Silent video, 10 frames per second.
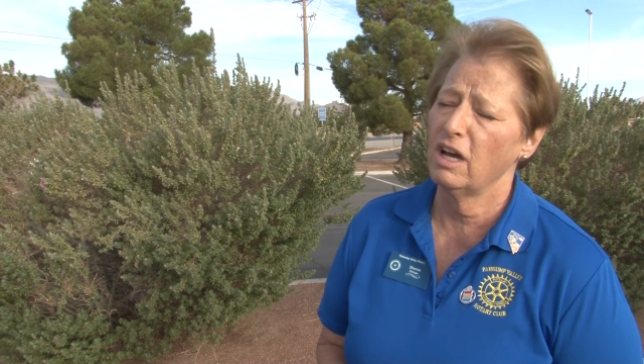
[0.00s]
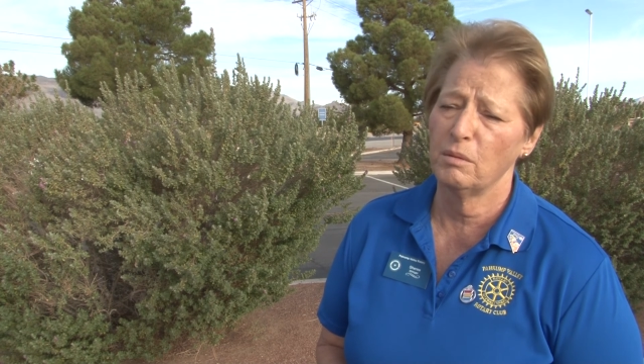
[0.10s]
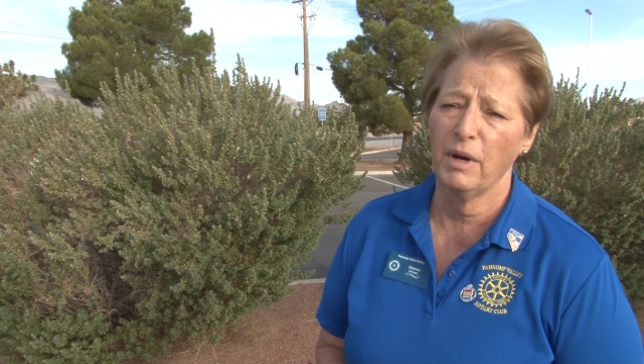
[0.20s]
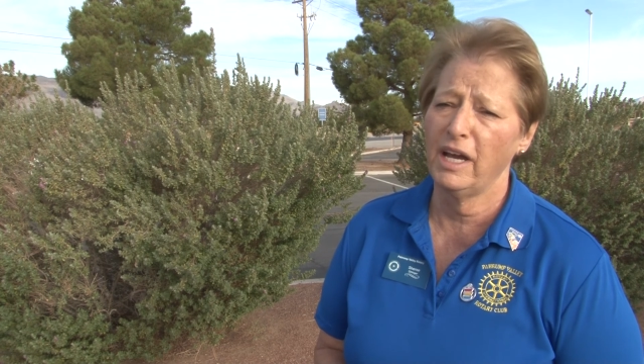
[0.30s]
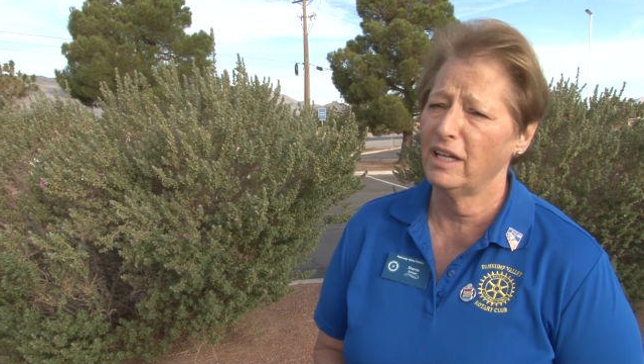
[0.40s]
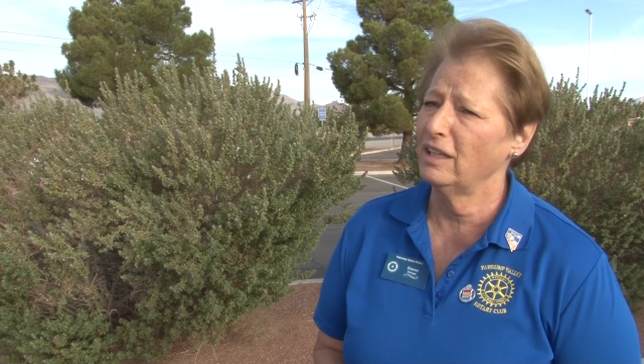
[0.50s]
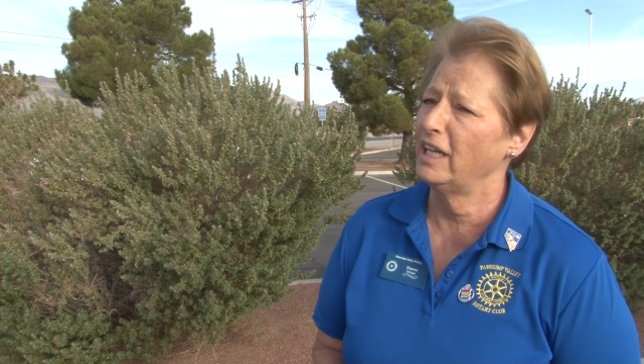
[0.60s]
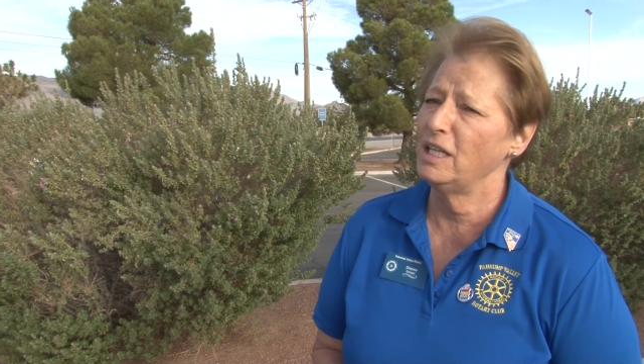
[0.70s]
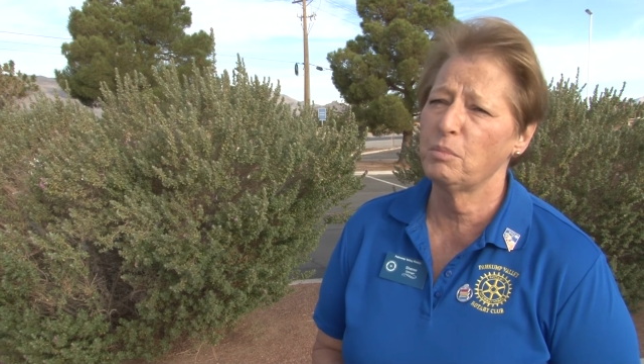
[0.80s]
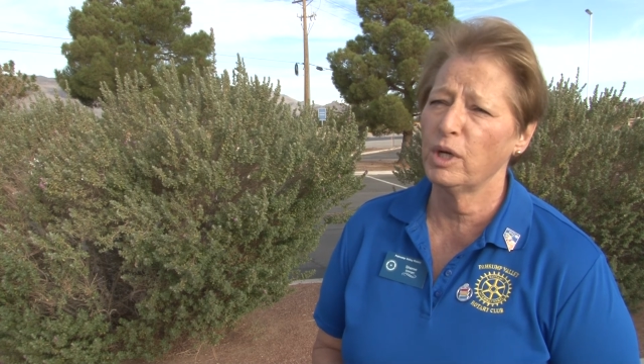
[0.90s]
Um, I had a
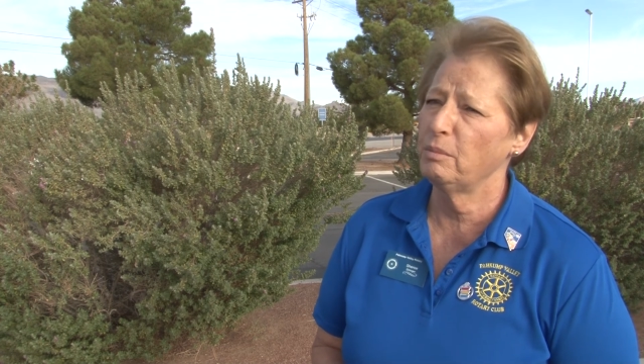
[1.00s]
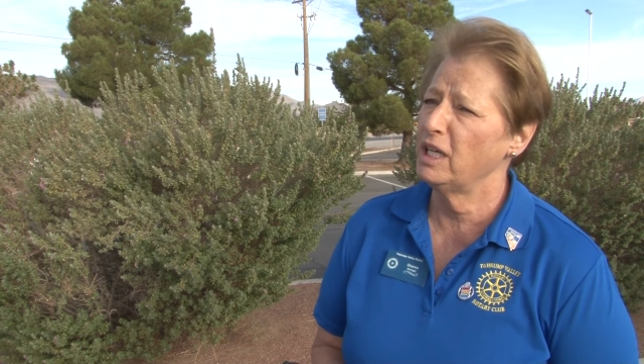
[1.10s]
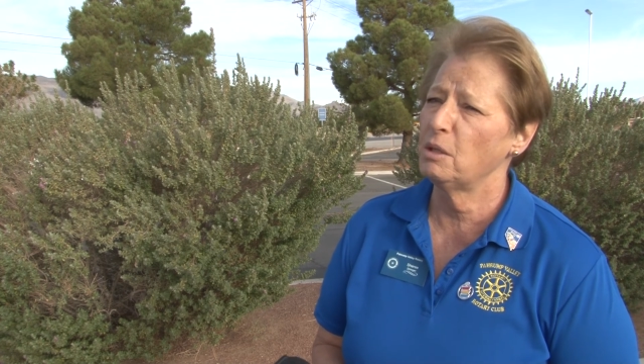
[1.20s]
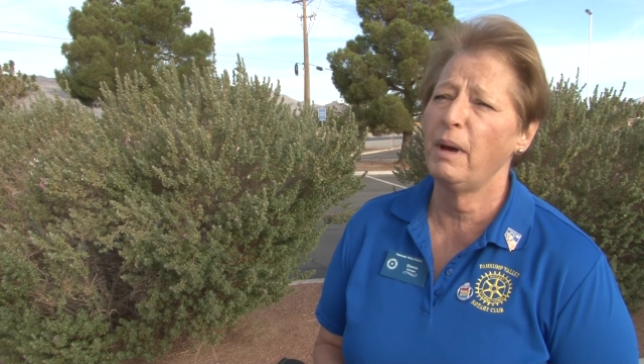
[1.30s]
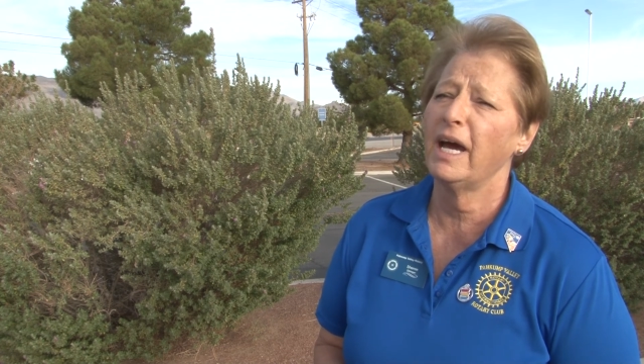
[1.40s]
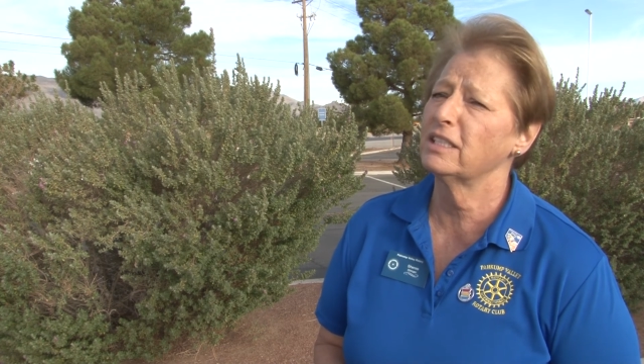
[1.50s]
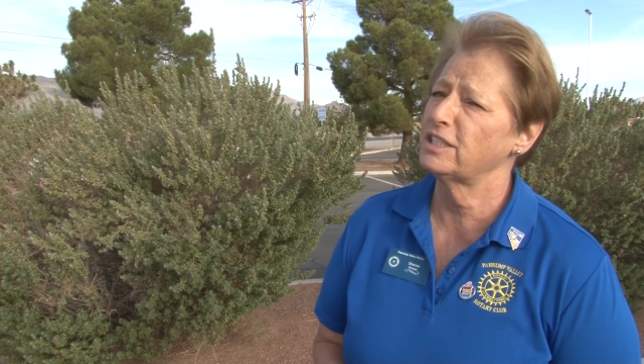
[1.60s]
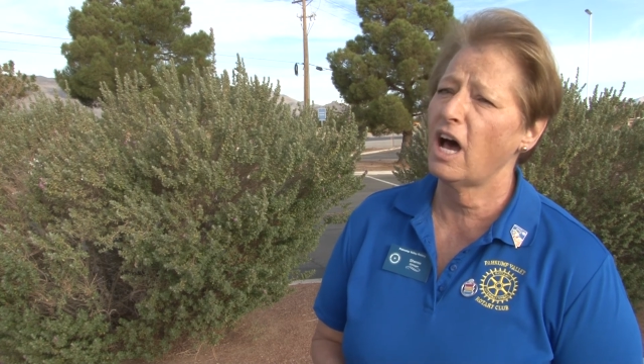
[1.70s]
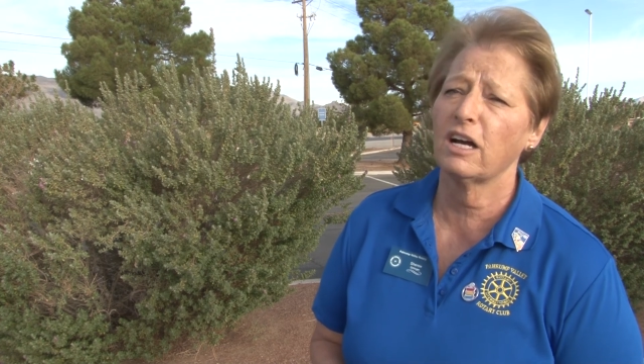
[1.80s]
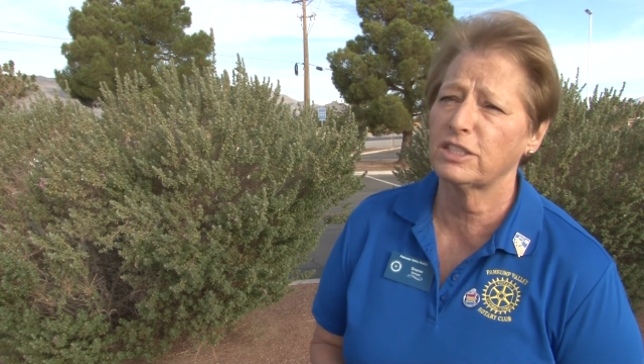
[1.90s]
lady bring me in a bag of
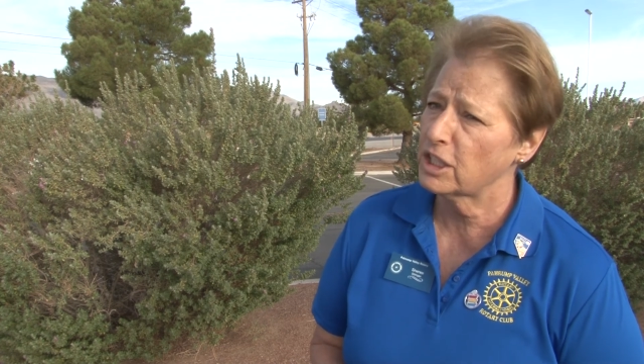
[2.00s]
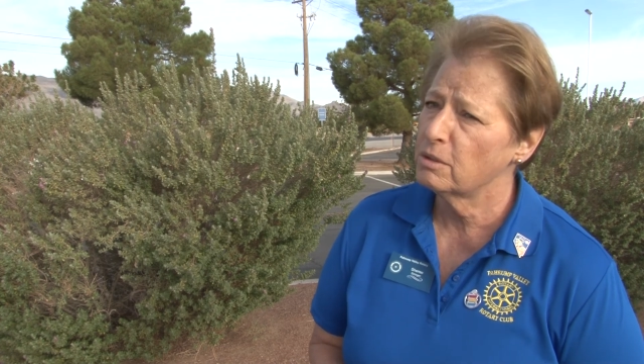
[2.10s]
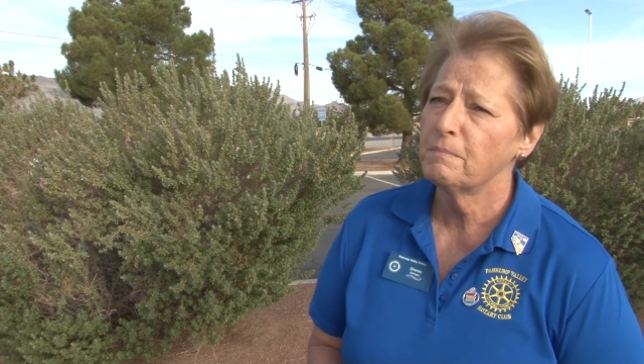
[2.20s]
socks.